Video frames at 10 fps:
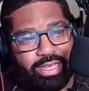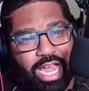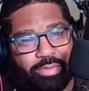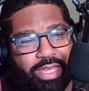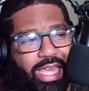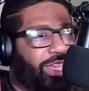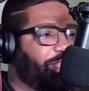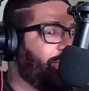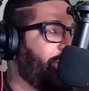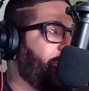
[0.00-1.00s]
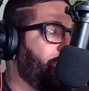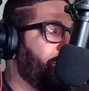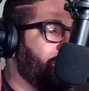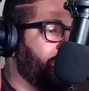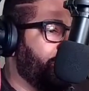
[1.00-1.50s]
Diamond K Show
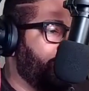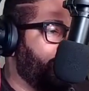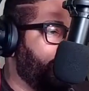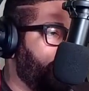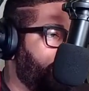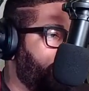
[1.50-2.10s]
on